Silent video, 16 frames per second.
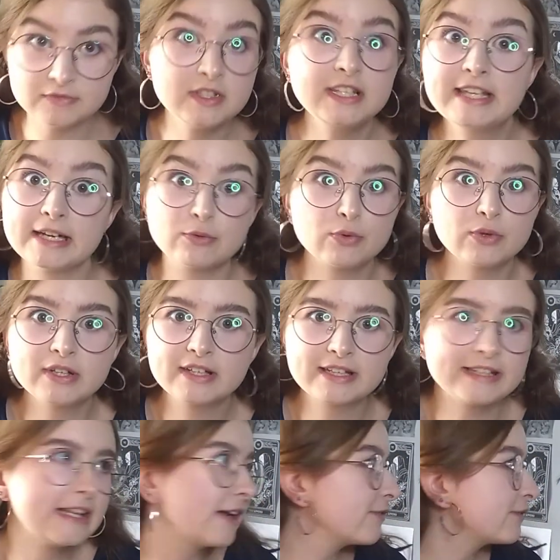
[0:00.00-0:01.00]
Yeah, we'll
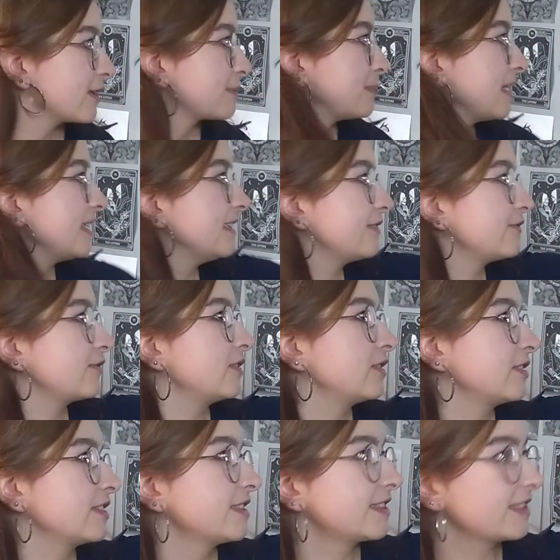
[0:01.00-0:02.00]
clean up the space
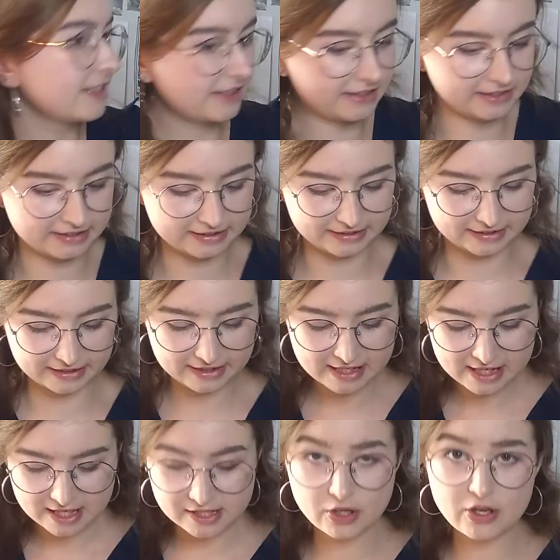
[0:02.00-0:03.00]
first. So
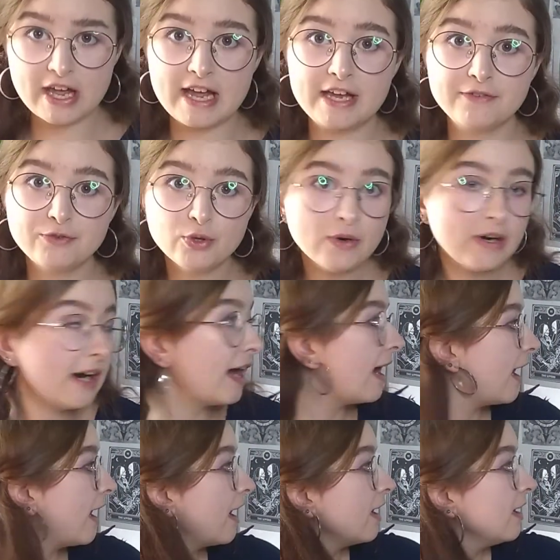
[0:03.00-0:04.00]
yeah, if you are
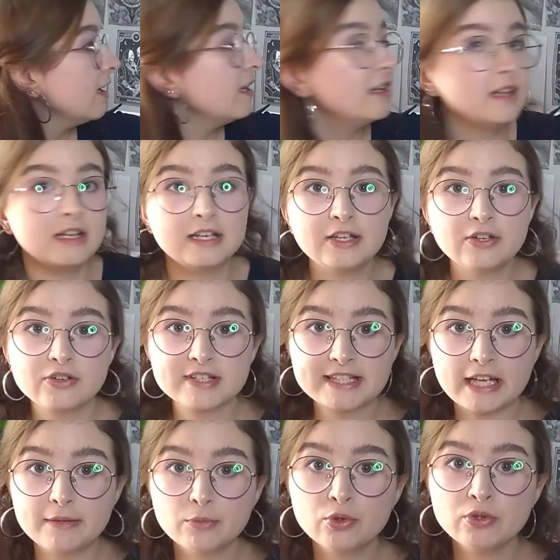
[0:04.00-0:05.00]
a Leo
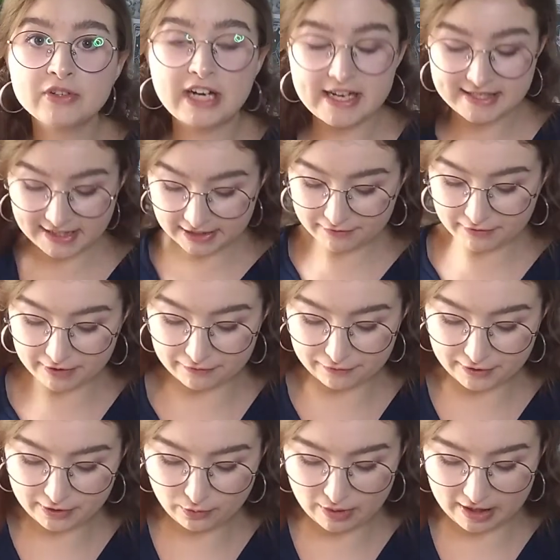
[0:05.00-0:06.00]
Sun Moon Rising, then
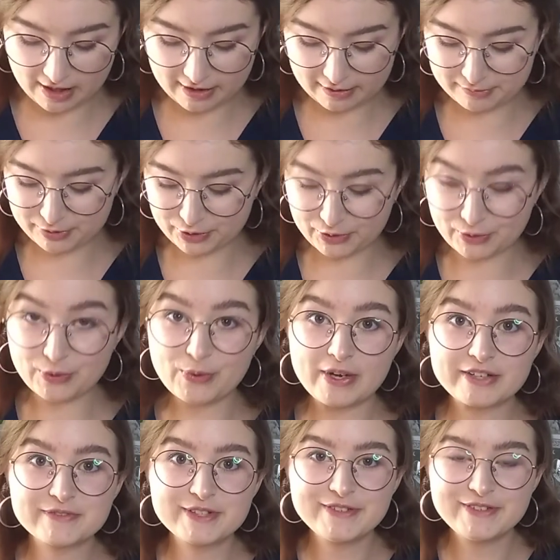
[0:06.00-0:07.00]
feel welcome to
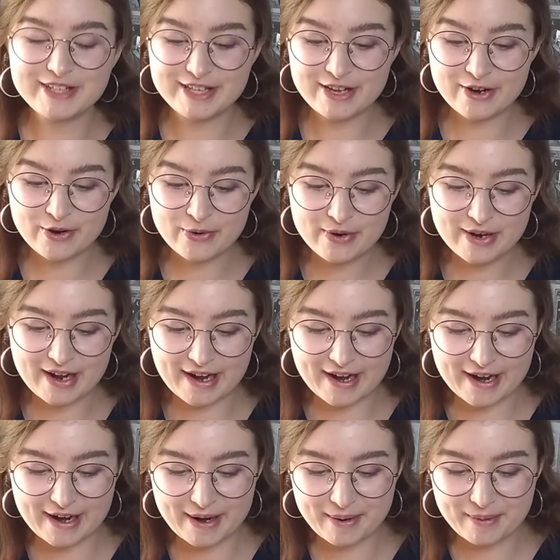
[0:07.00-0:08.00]
watch this video.
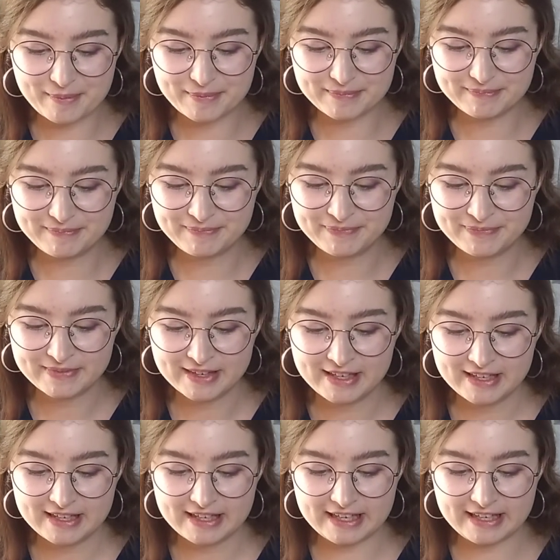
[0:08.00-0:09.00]
And
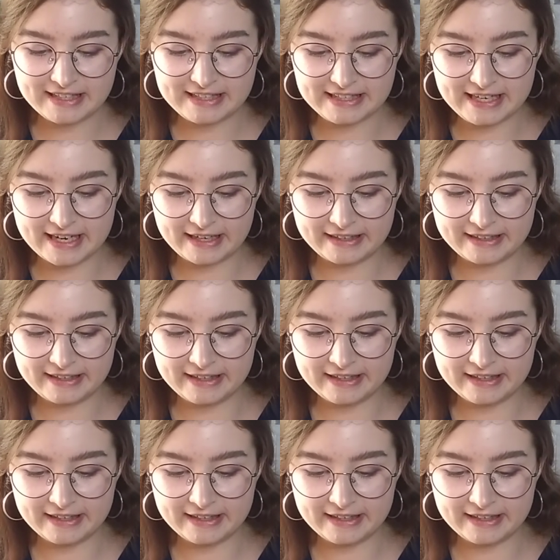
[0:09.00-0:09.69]
yeah,